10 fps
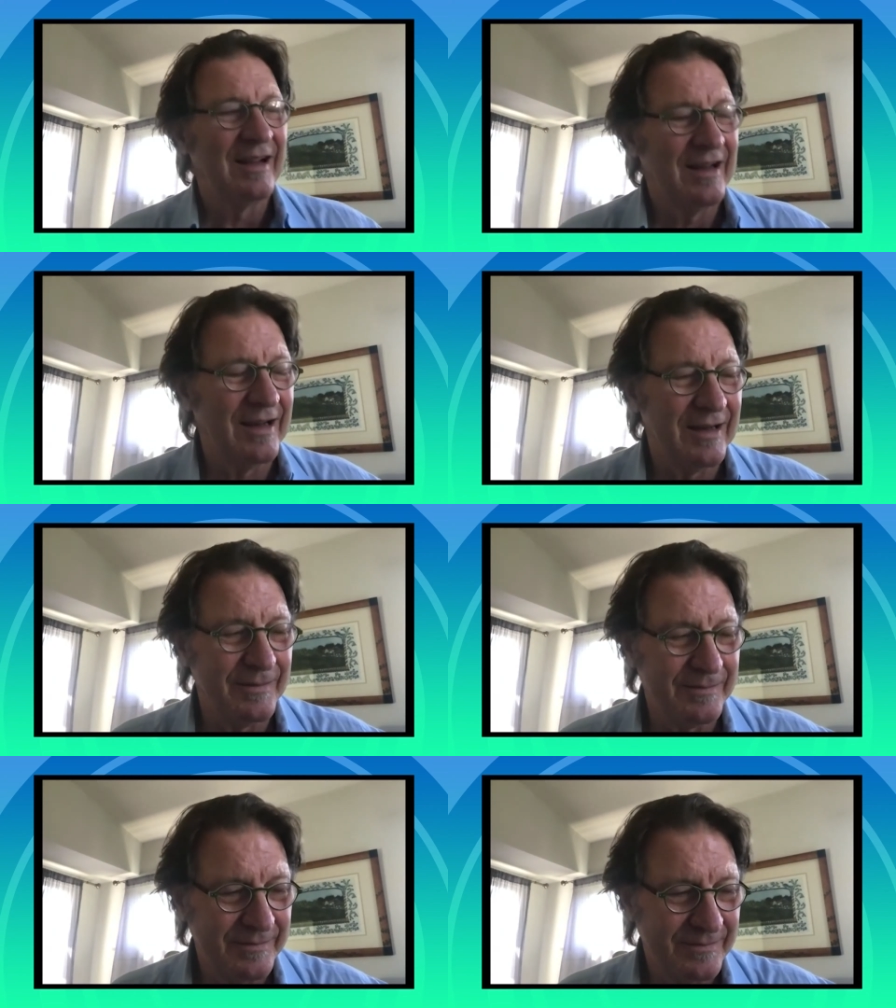
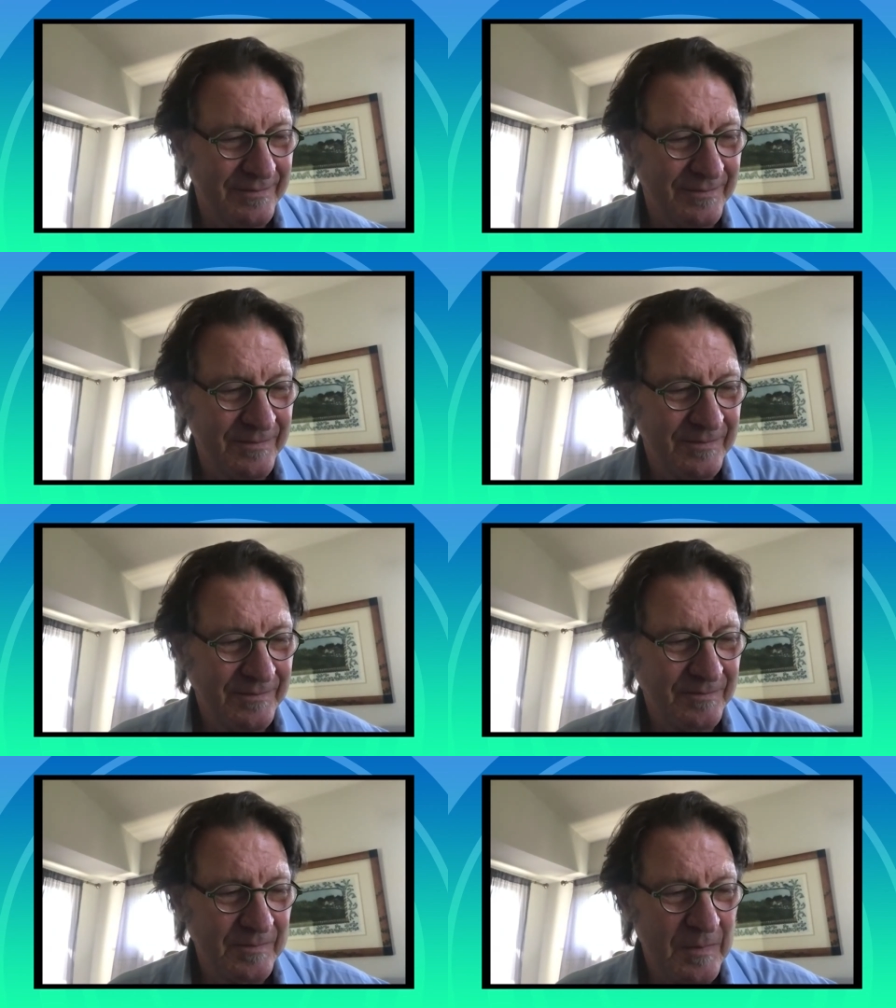Um,
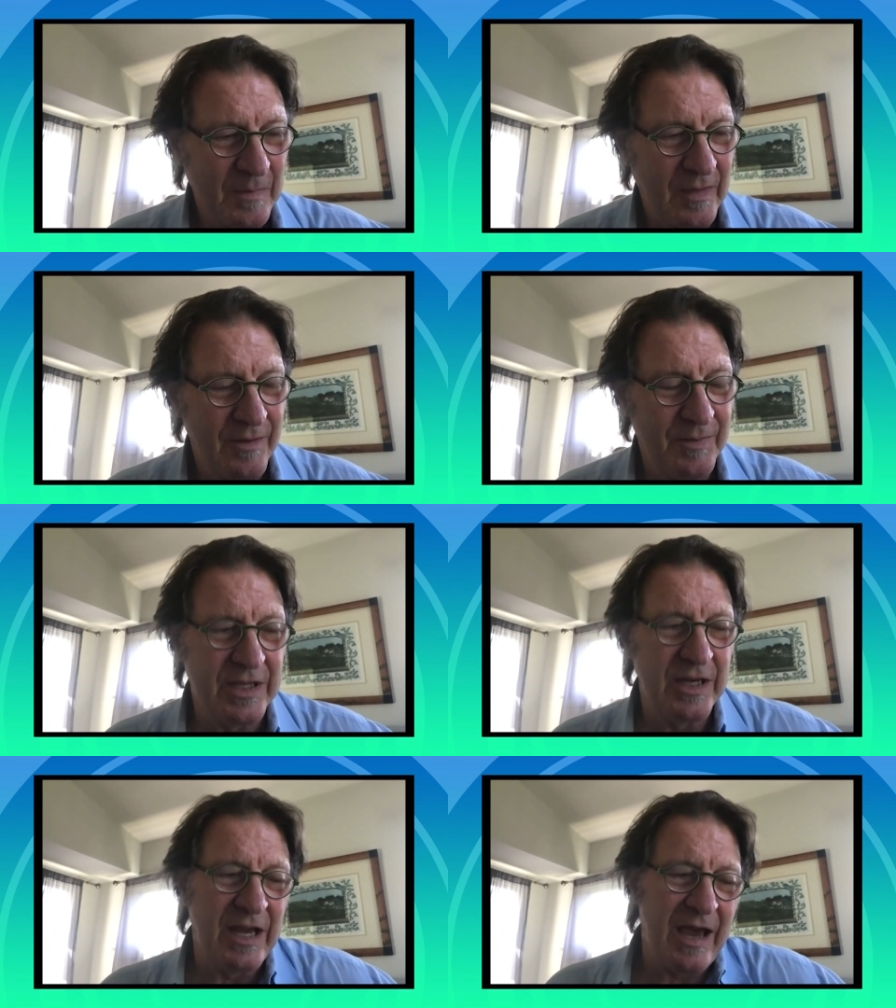but
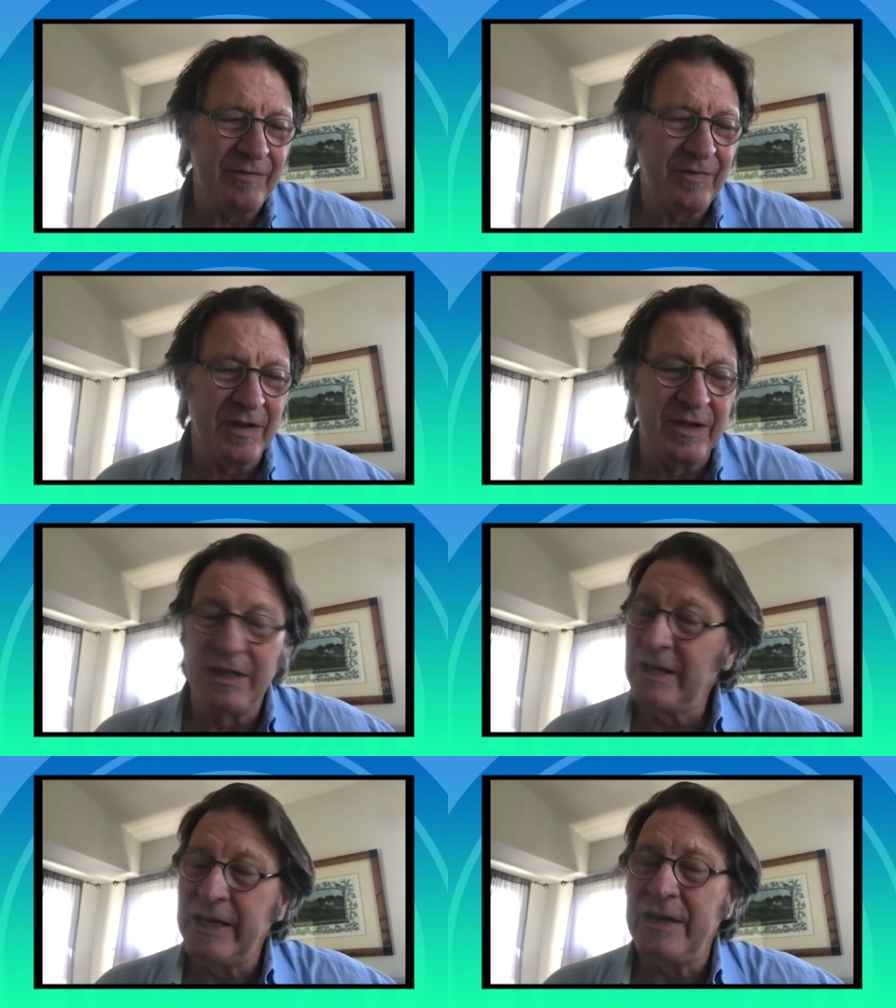then you have a
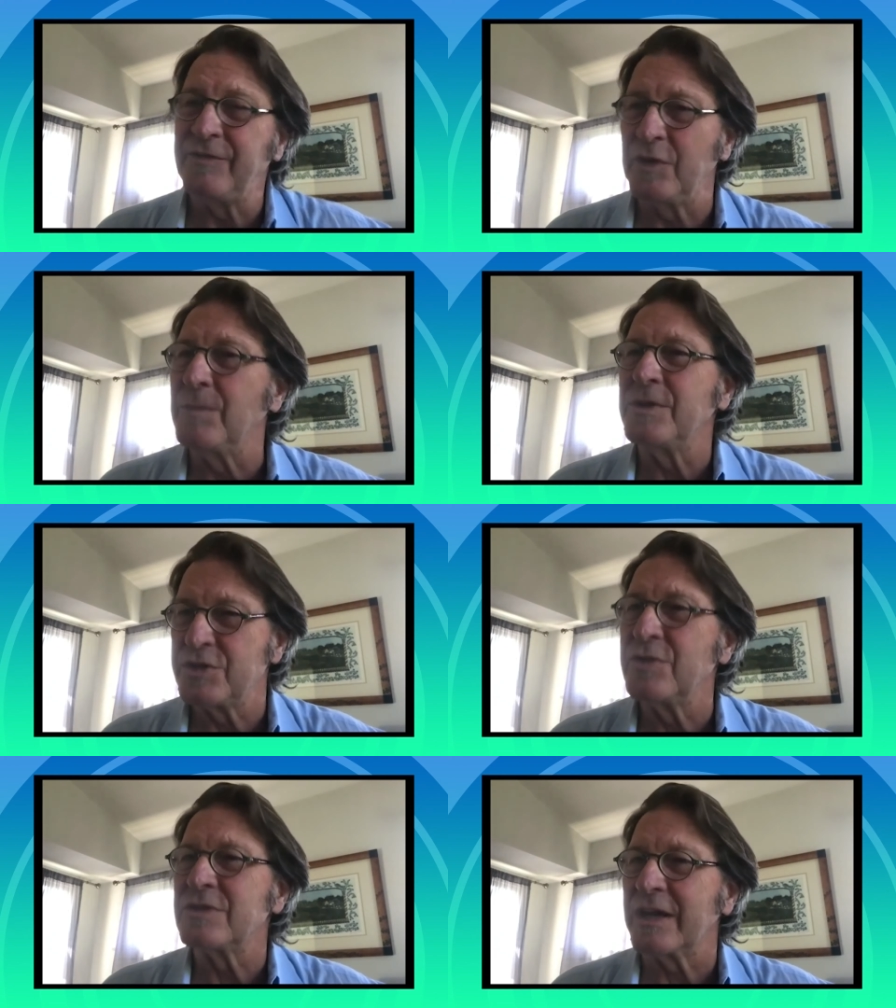little indie film that
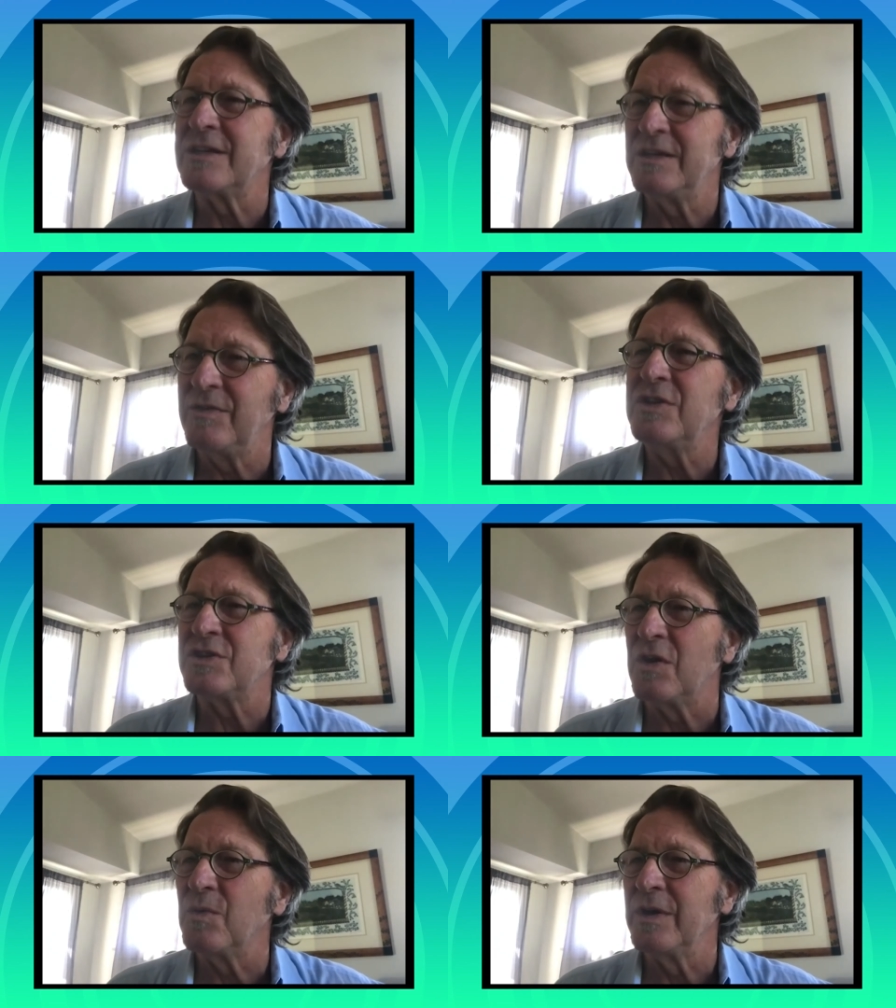shoots like a TV
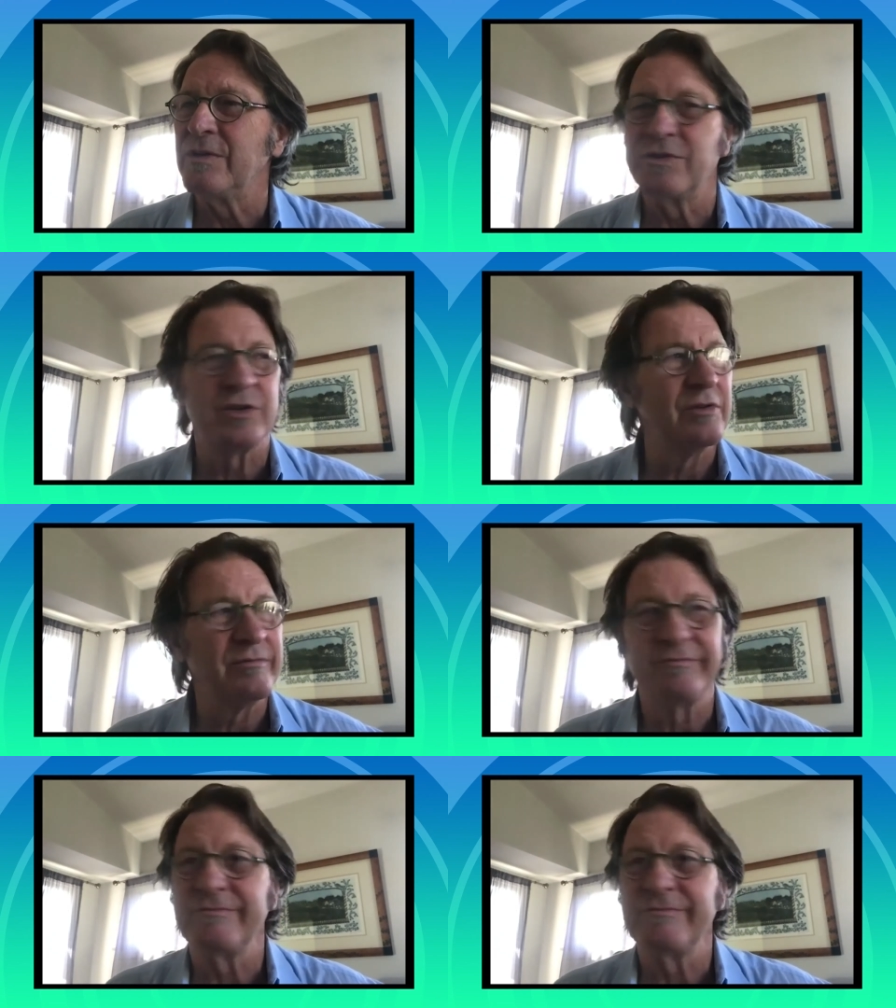show where you shoot